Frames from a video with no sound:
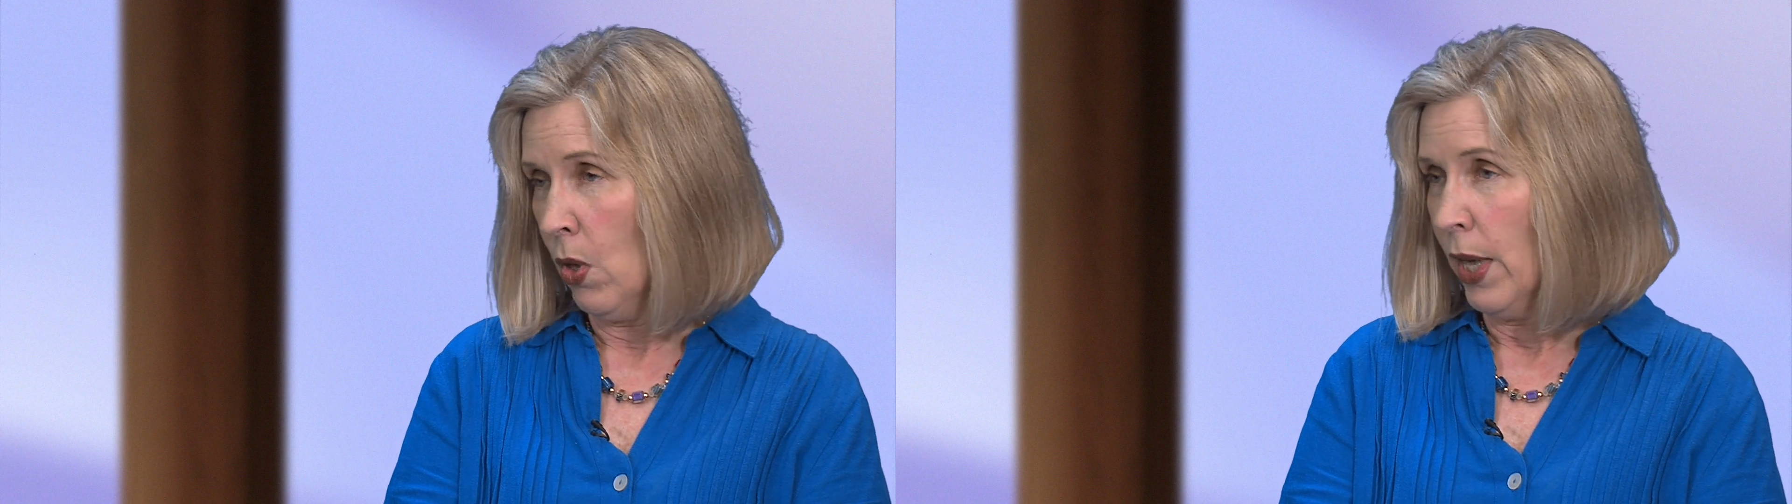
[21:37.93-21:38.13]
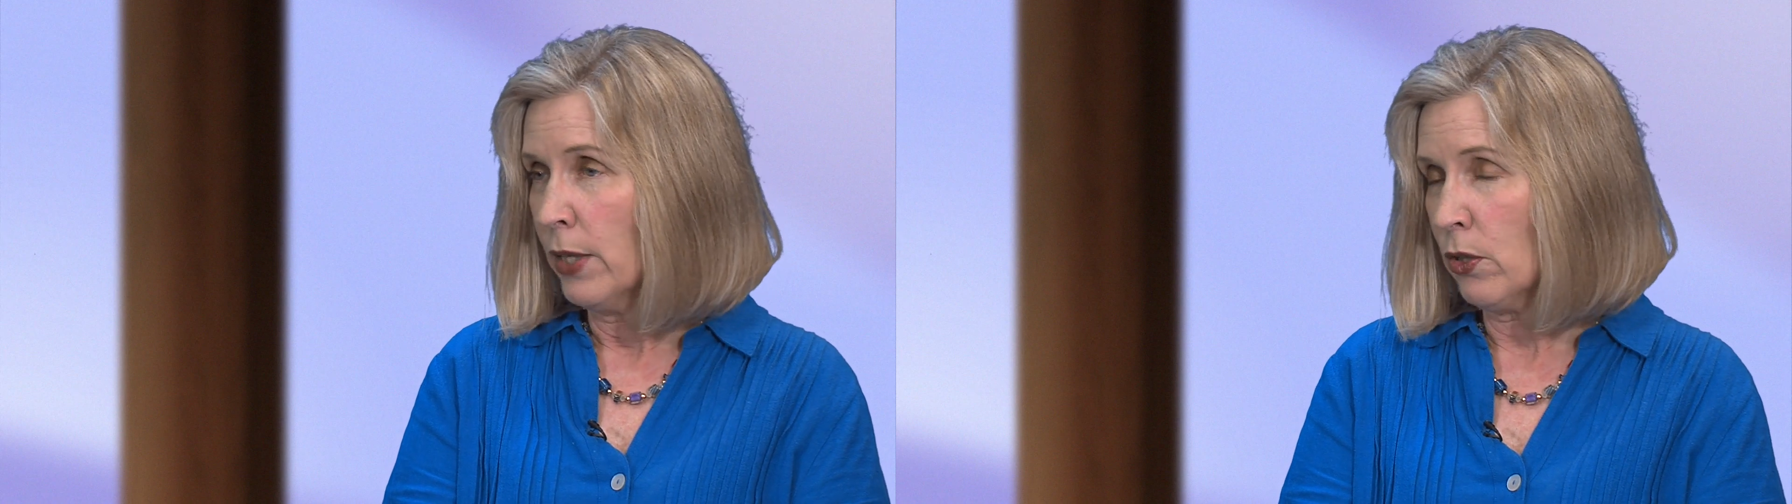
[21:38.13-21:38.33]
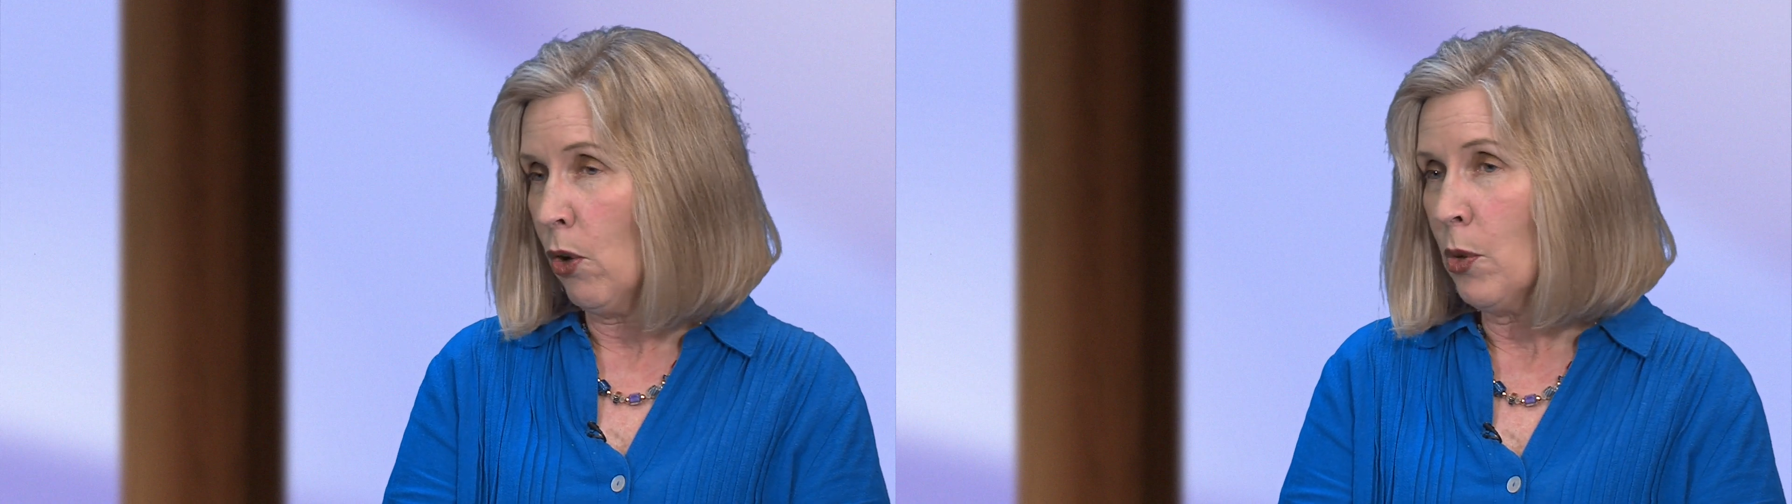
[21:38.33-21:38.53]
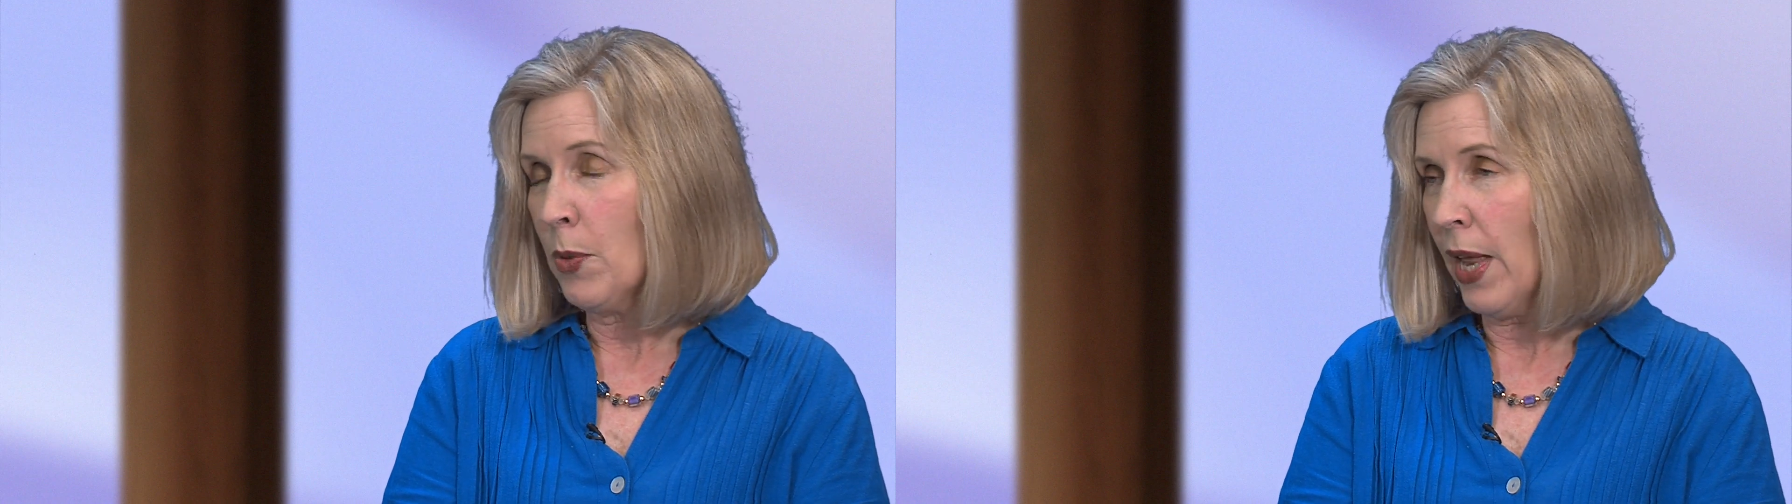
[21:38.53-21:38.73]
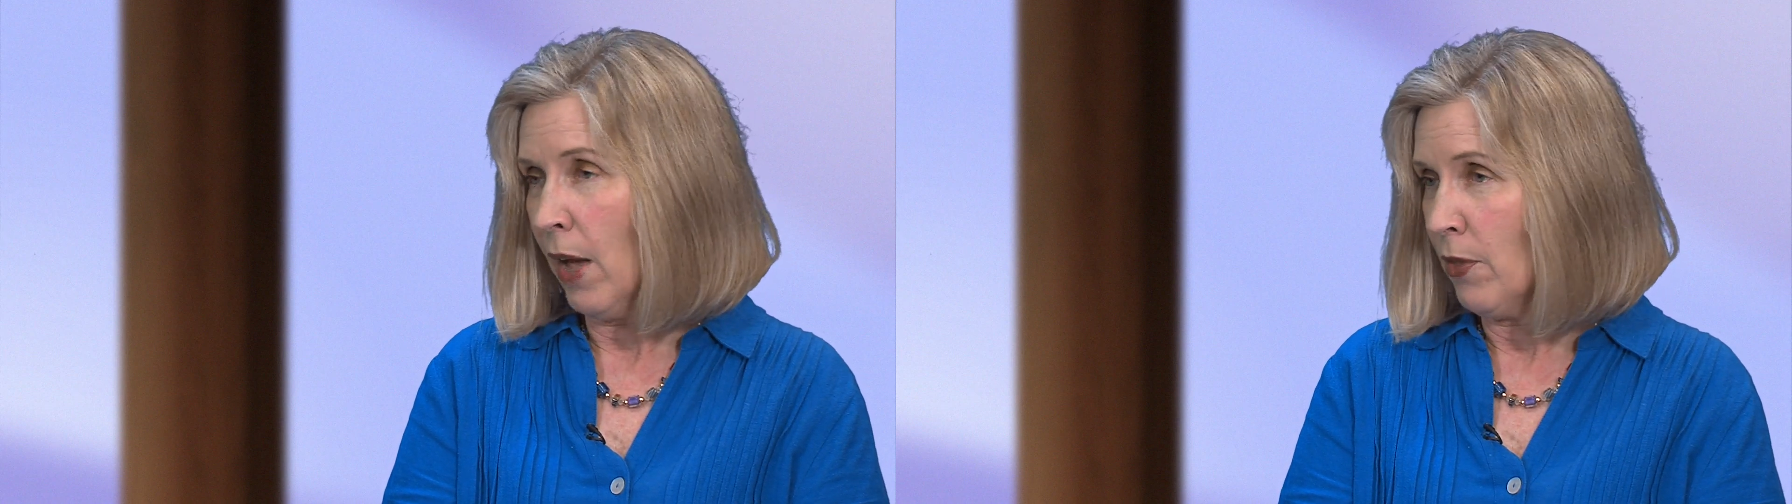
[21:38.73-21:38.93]
And so we
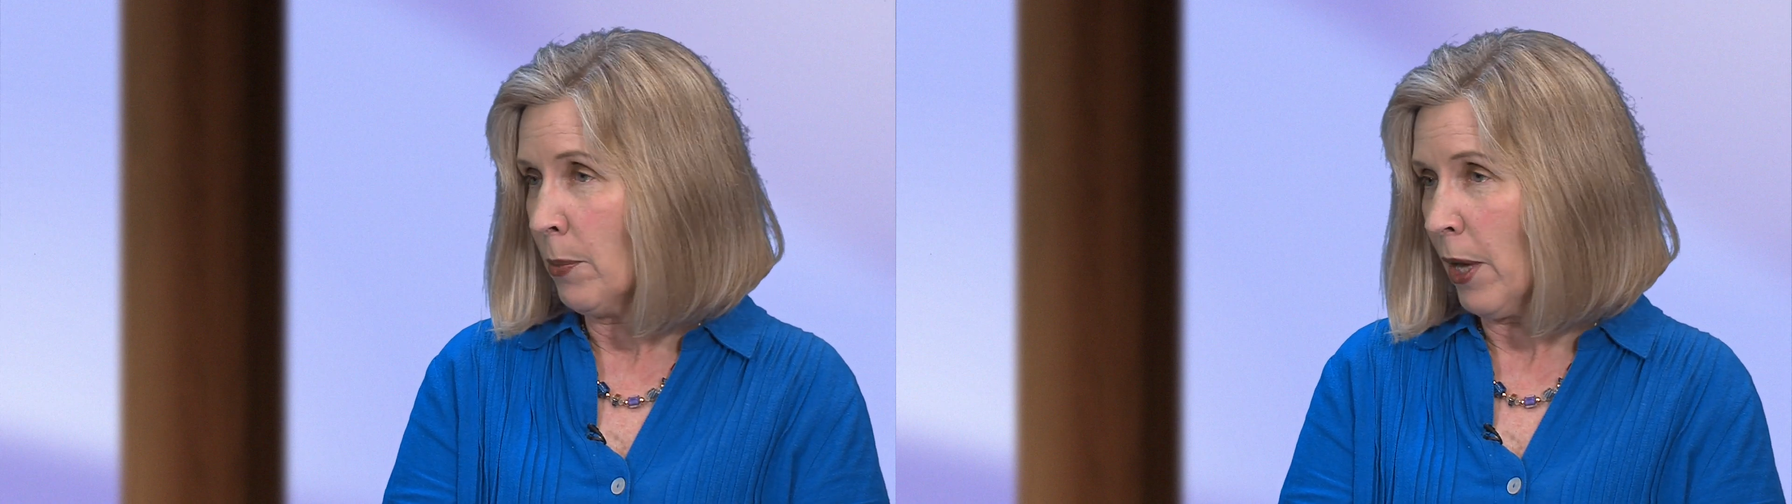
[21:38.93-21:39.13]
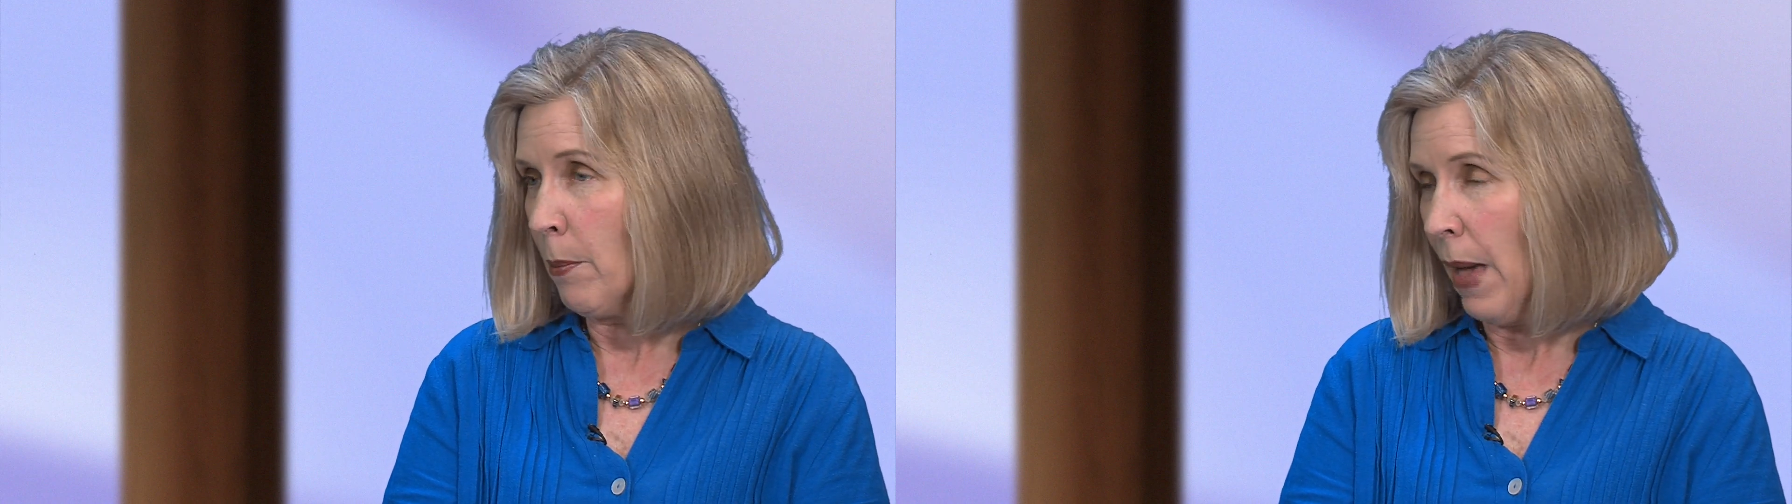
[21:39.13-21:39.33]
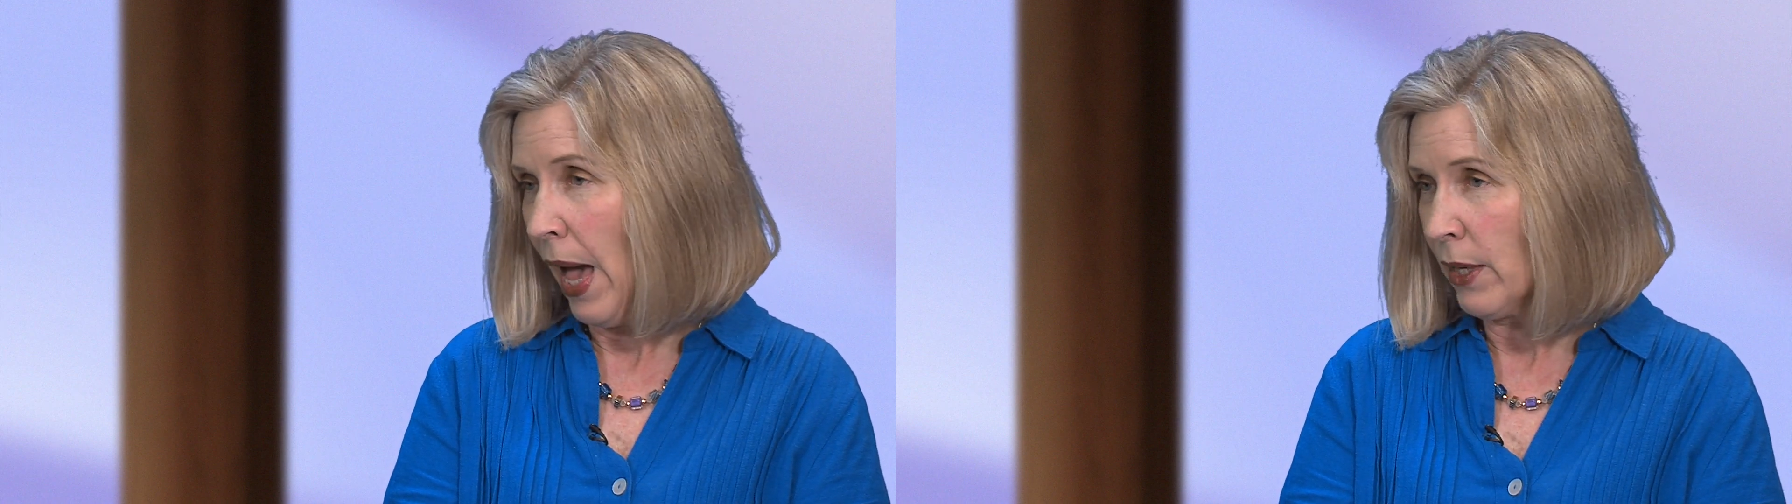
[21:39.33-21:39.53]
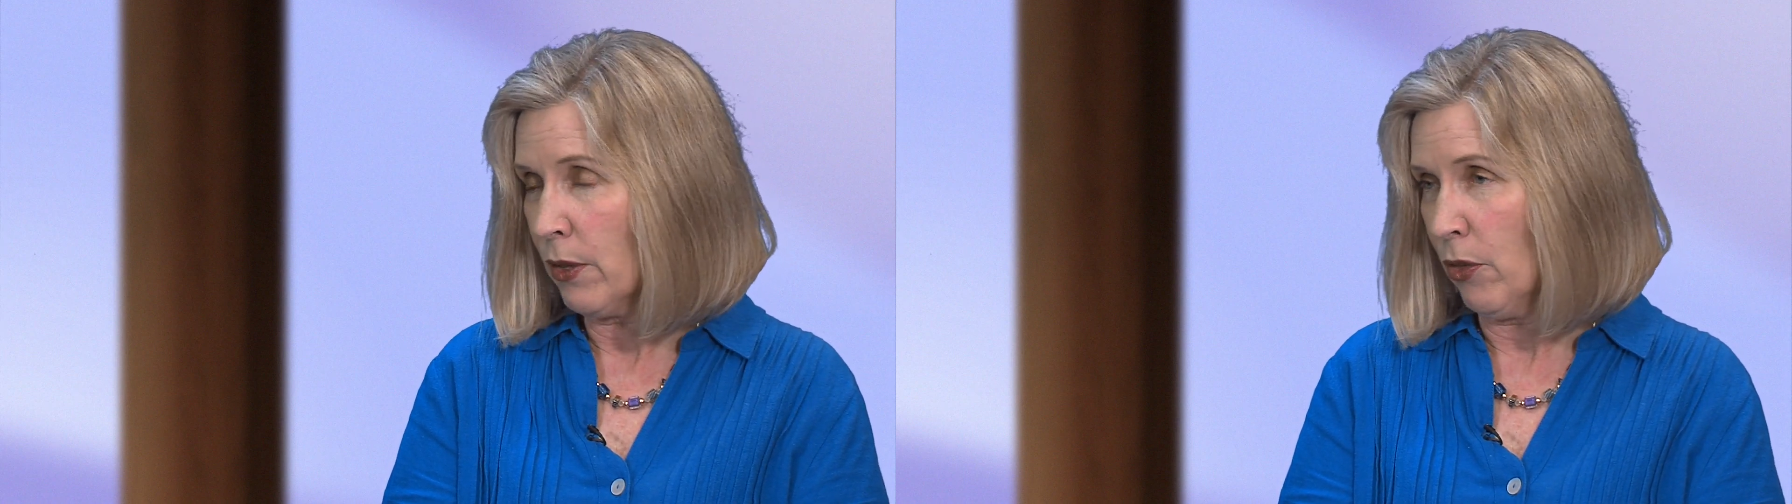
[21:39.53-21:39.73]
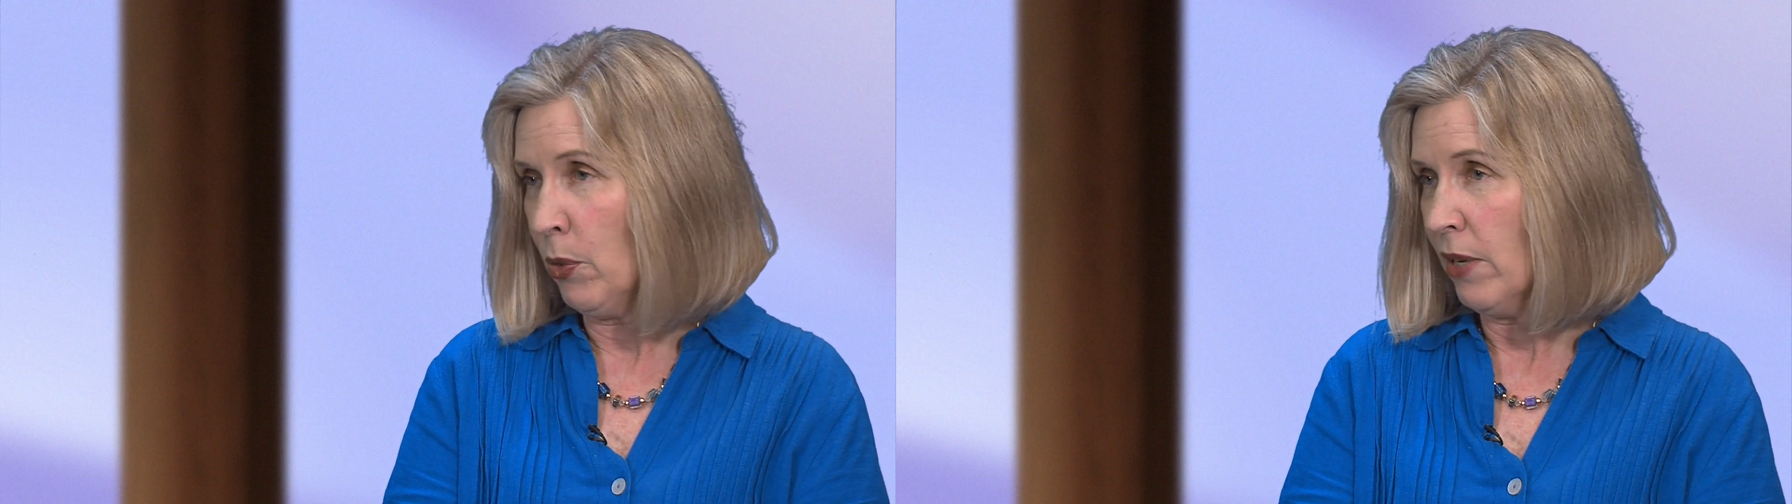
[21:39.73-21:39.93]
would have them come back in 3